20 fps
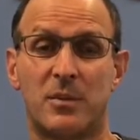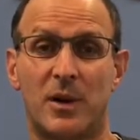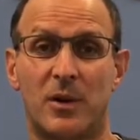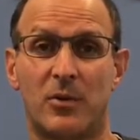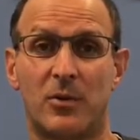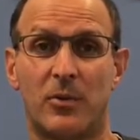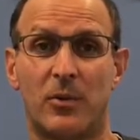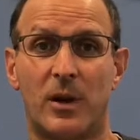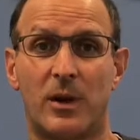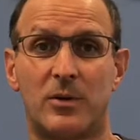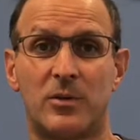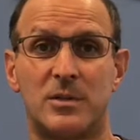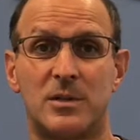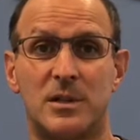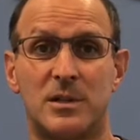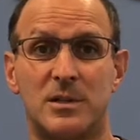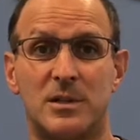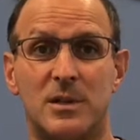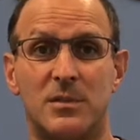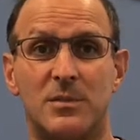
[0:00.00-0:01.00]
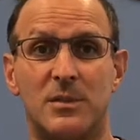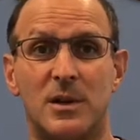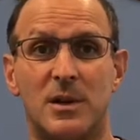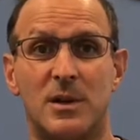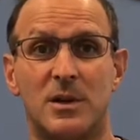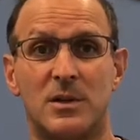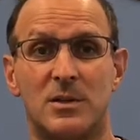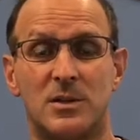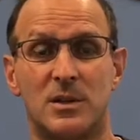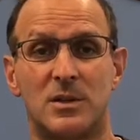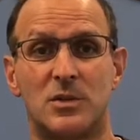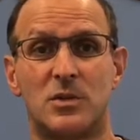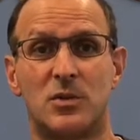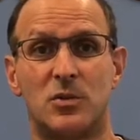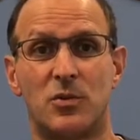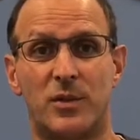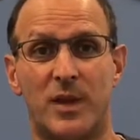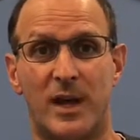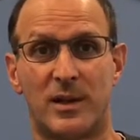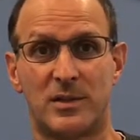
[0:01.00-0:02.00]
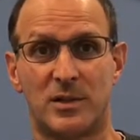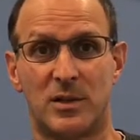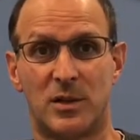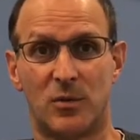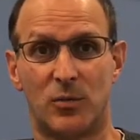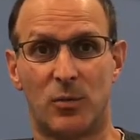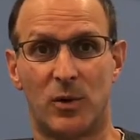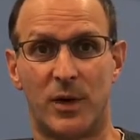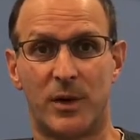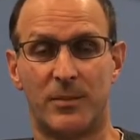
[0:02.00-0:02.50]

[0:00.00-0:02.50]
record system since 2001.